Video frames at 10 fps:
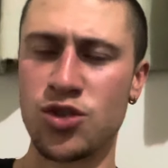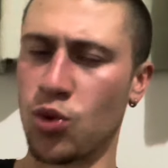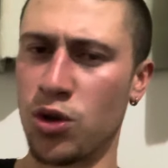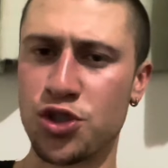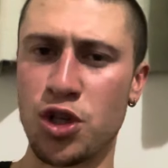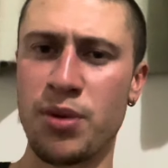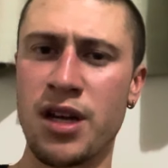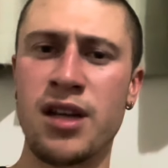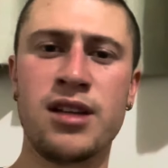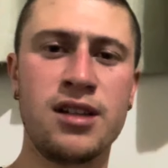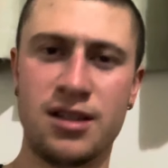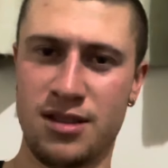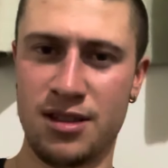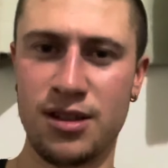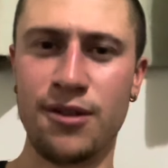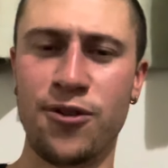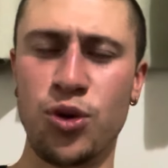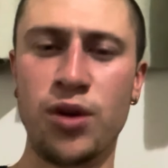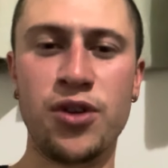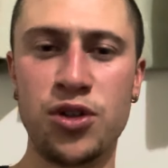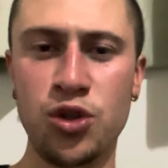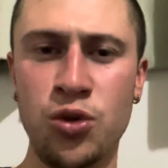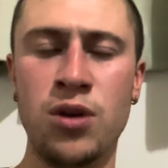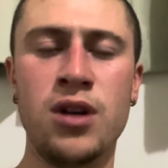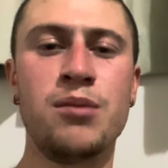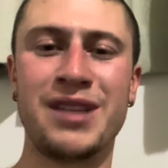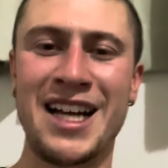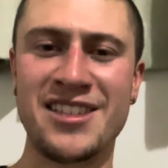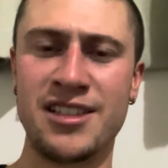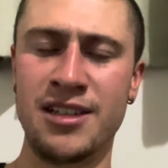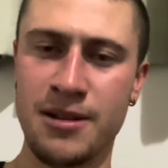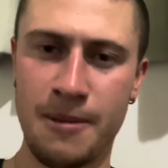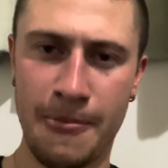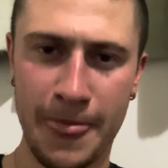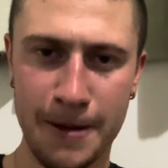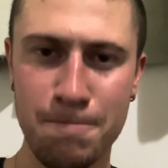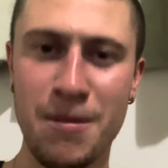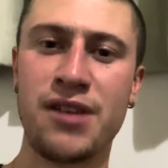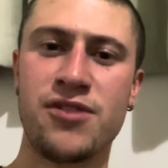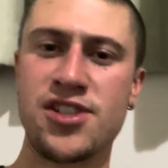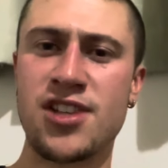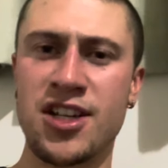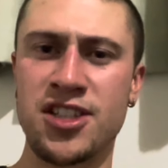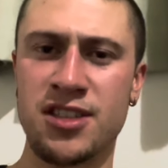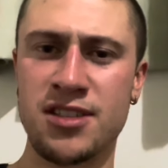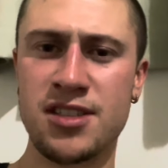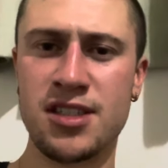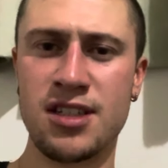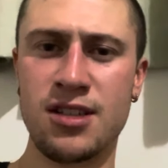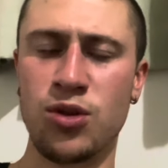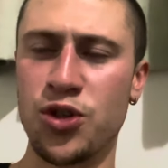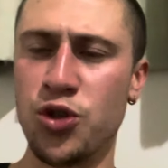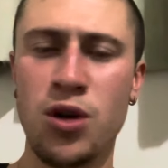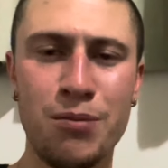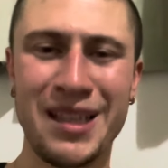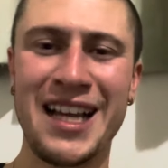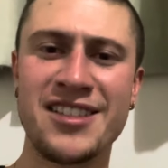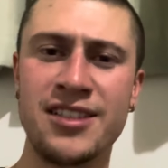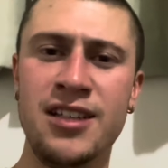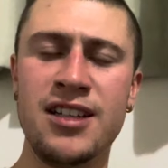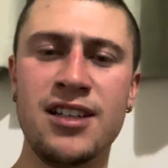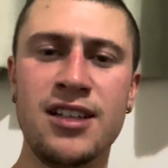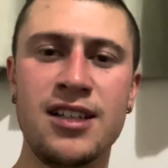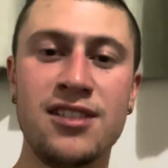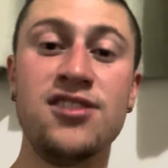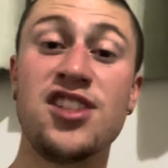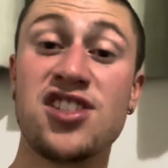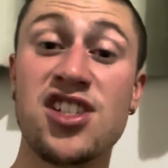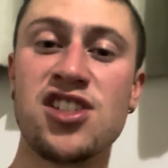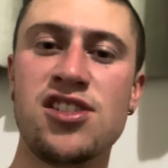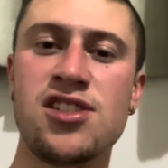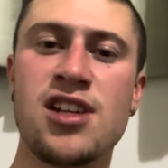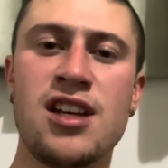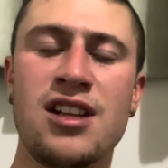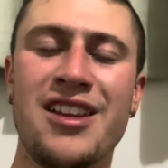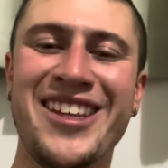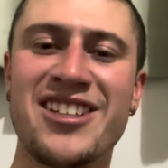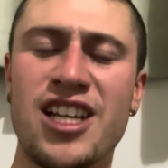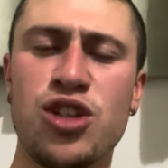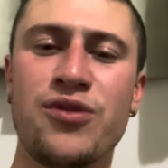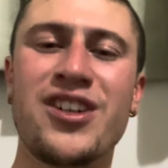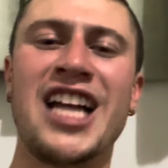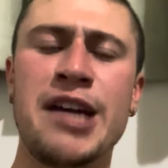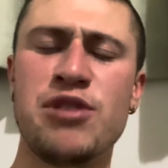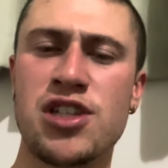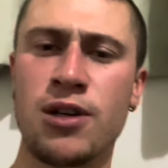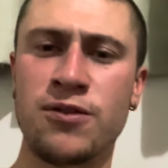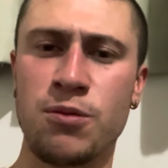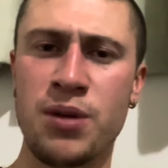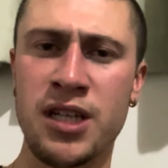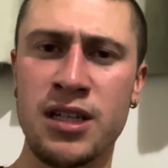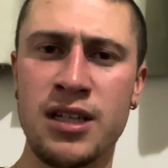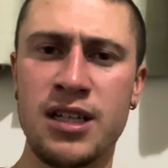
will also bear the fruit of your new planted manifestations or new planted decisions, things that you've claimed yourself to be.